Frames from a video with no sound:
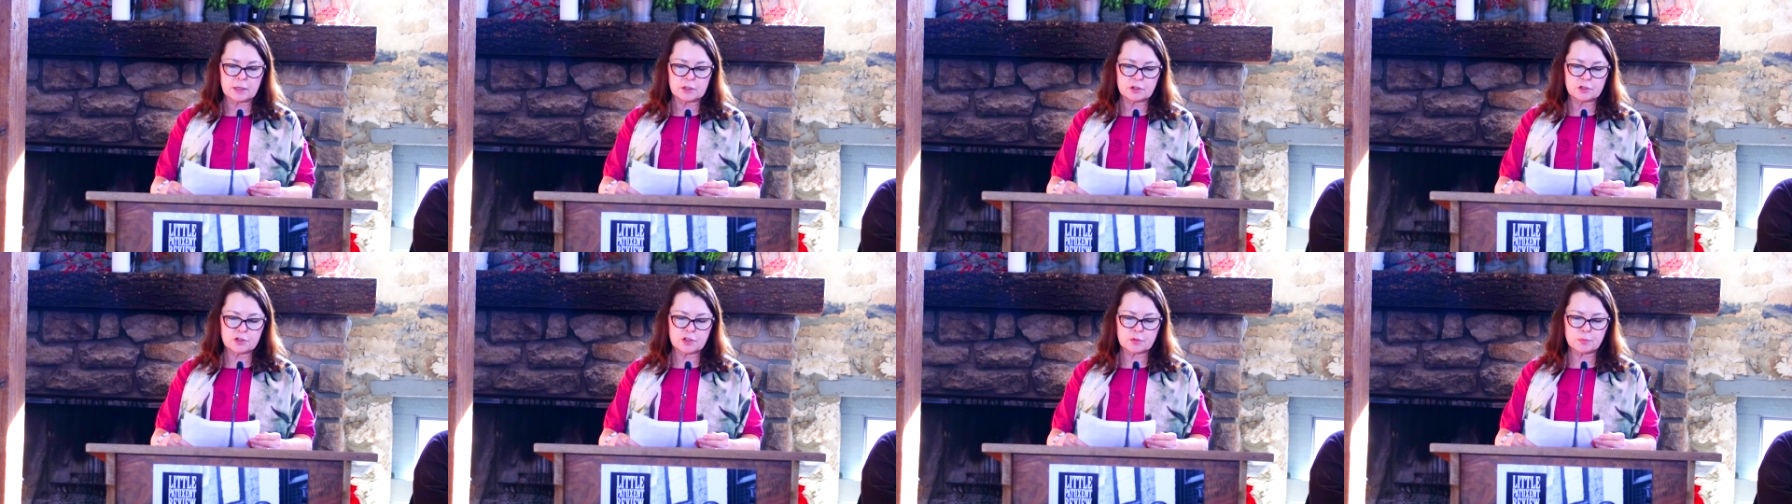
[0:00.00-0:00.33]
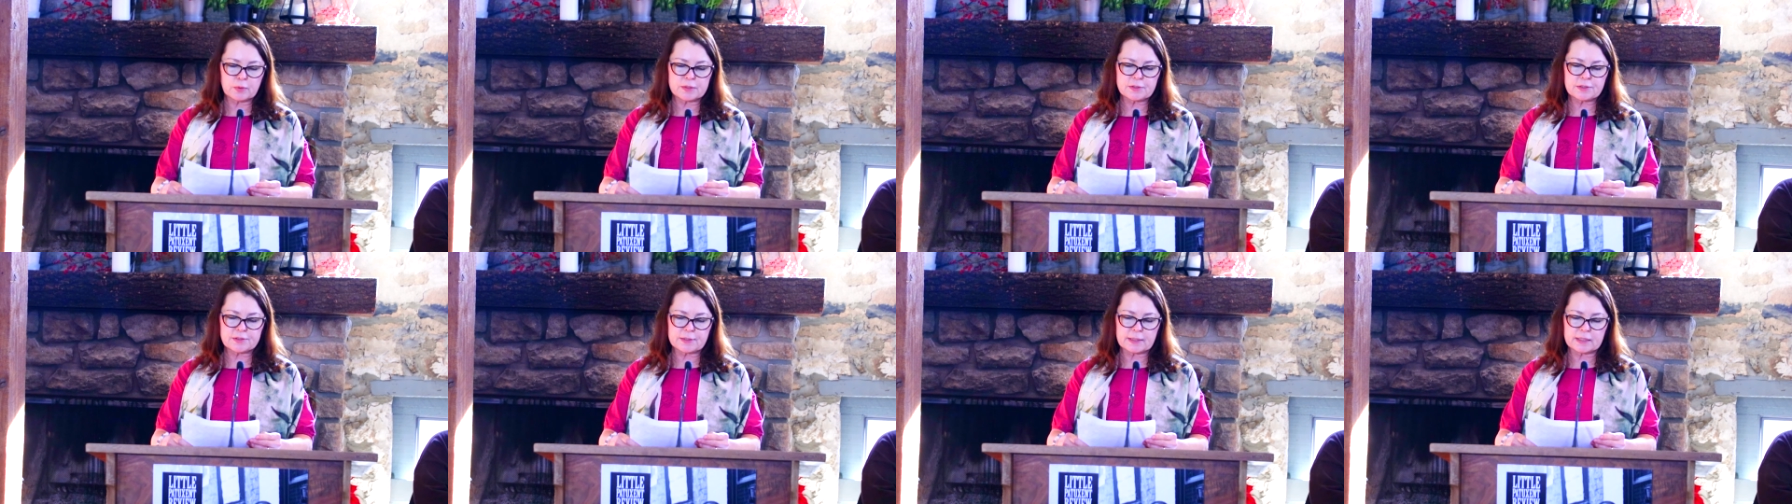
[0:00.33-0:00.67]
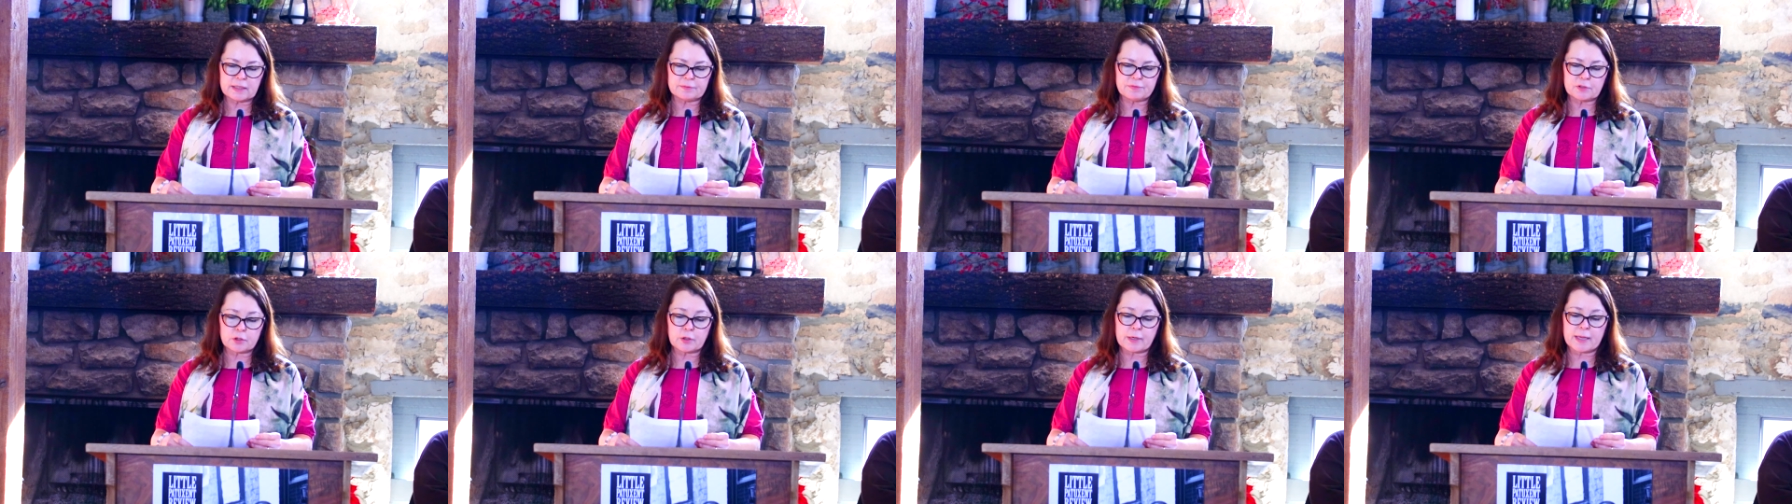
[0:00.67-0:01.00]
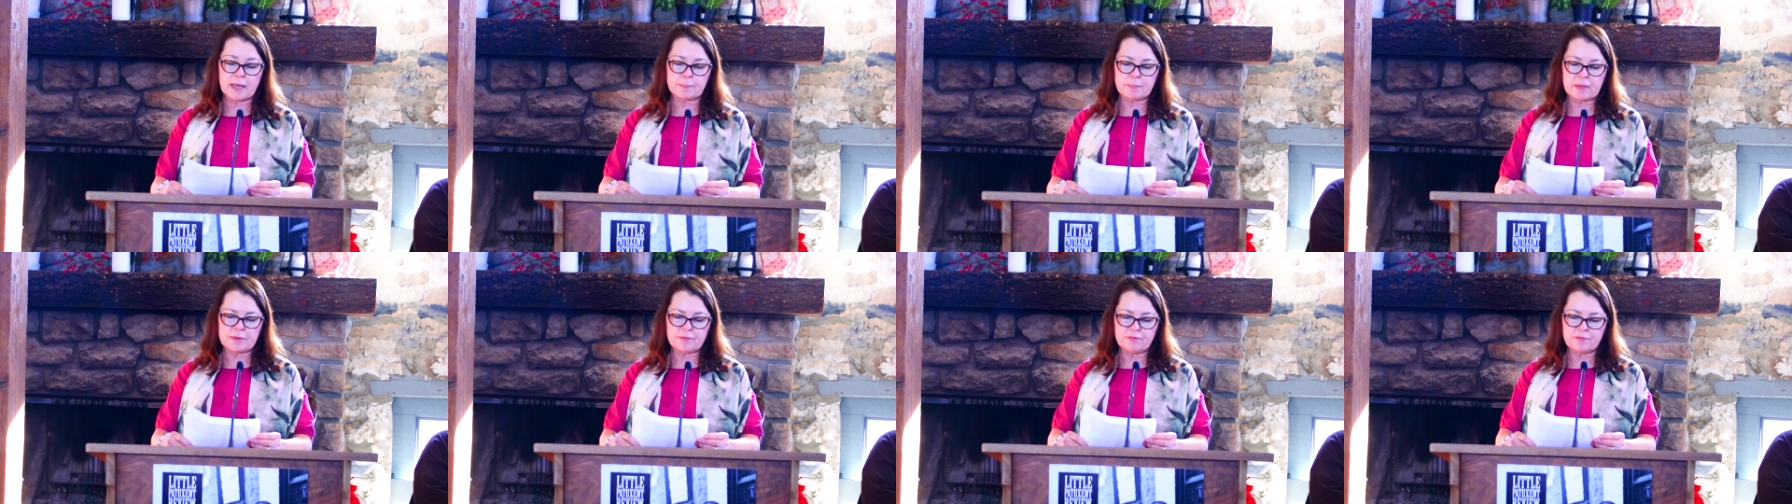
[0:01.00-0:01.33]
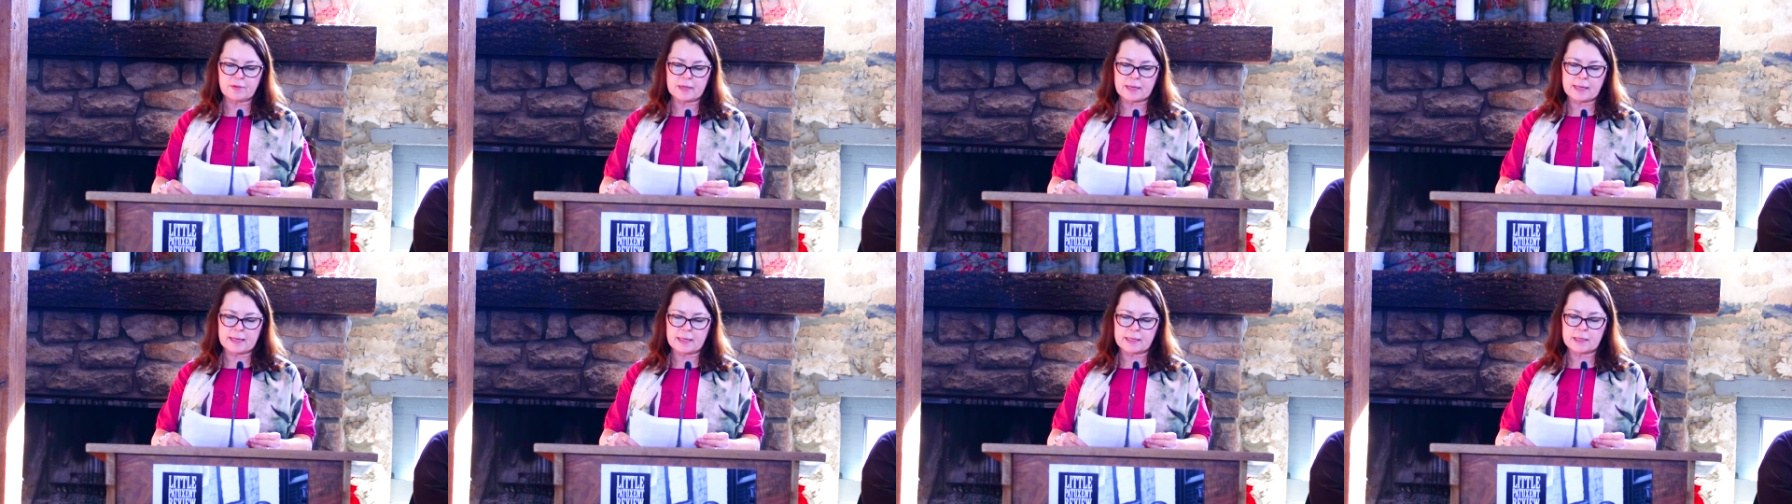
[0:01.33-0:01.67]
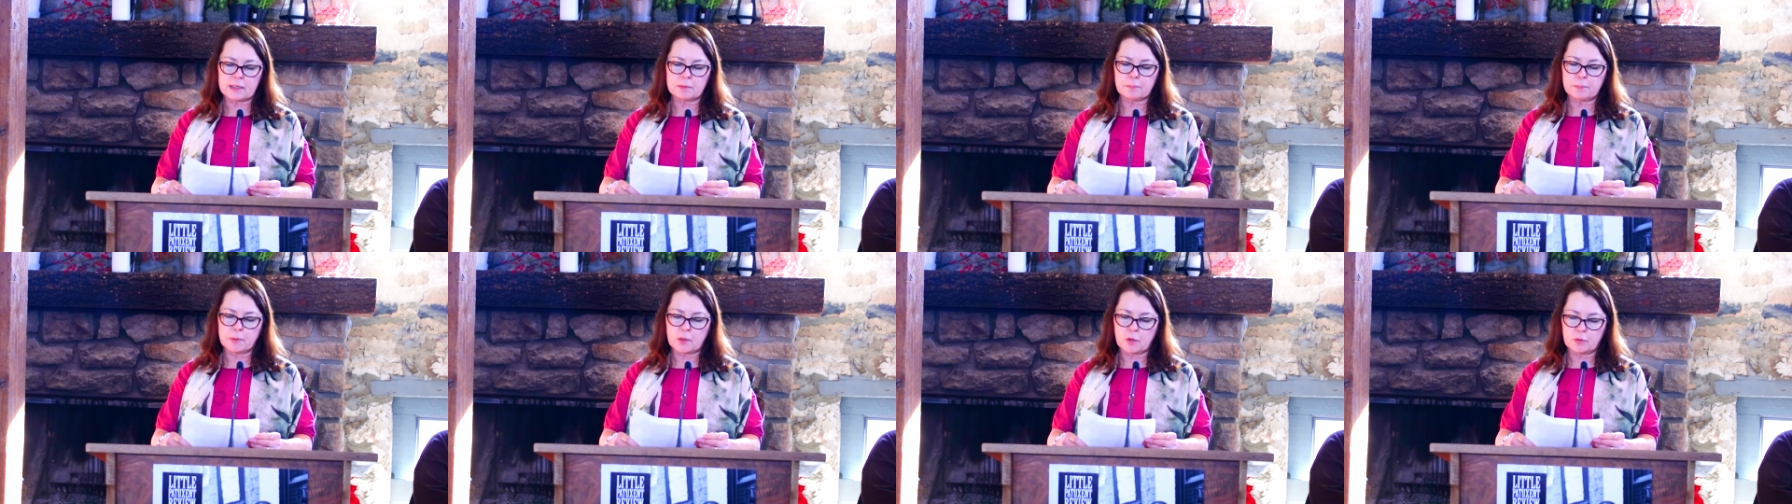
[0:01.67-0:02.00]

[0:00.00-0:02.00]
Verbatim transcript: She received her MFA in